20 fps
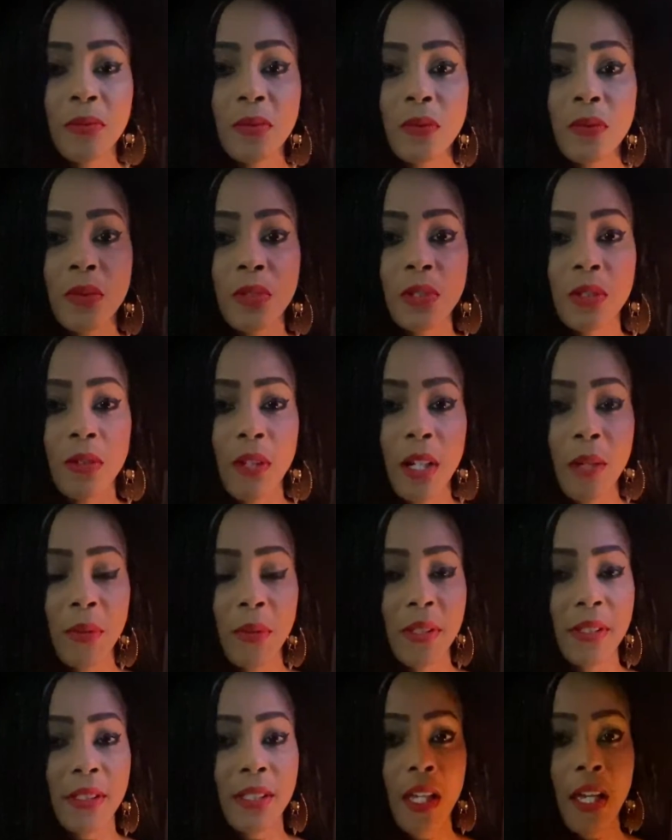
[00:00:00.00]
So I would
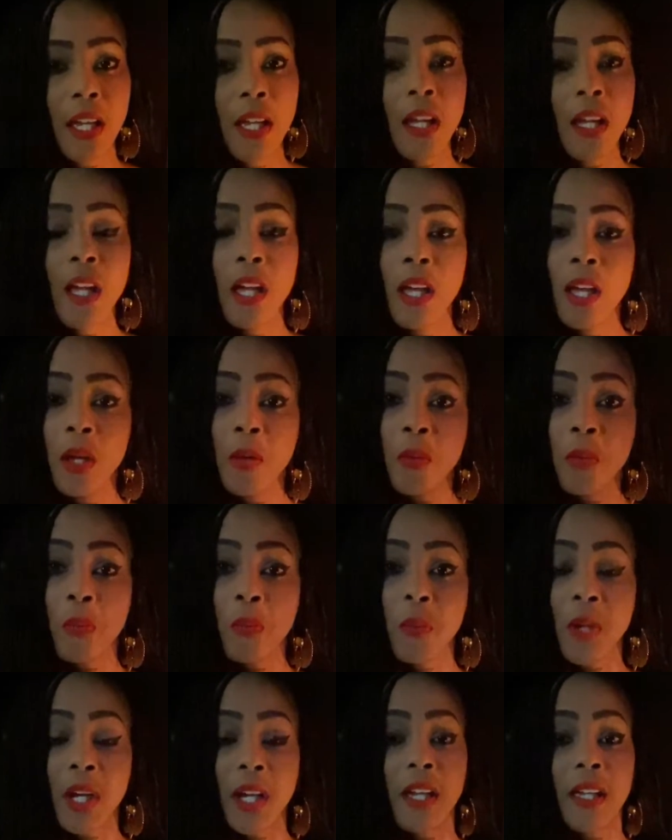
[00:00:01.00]
say
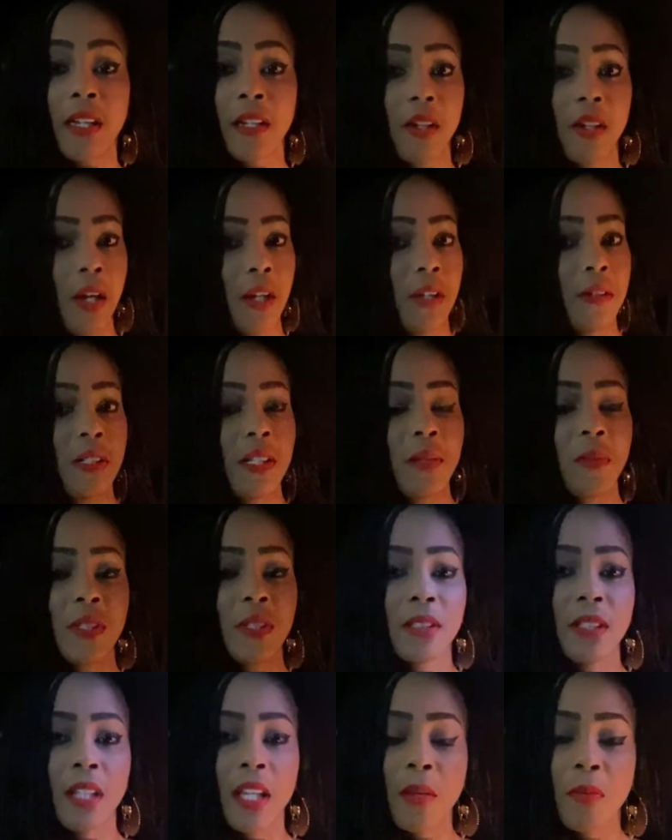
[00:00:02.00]
my cacodemon's
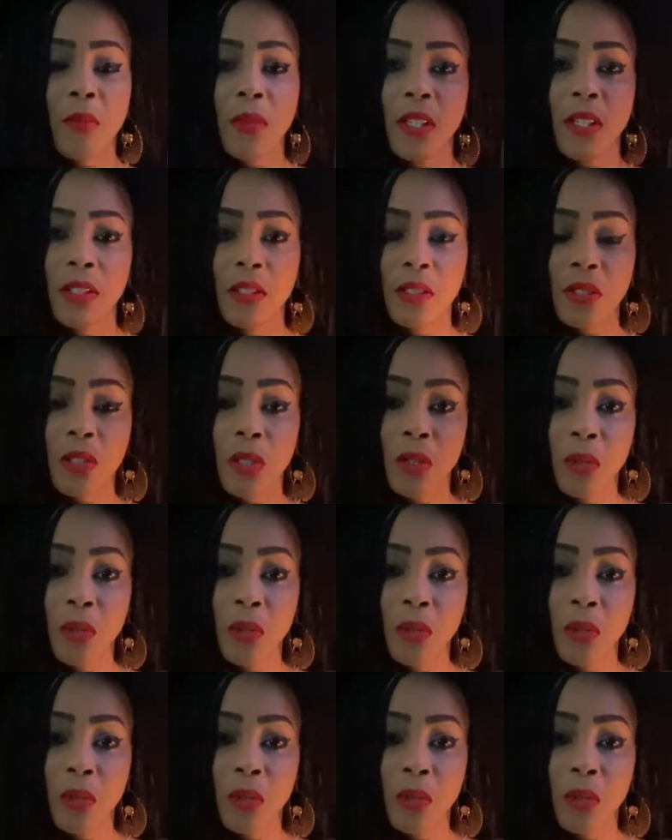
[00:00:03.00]
name is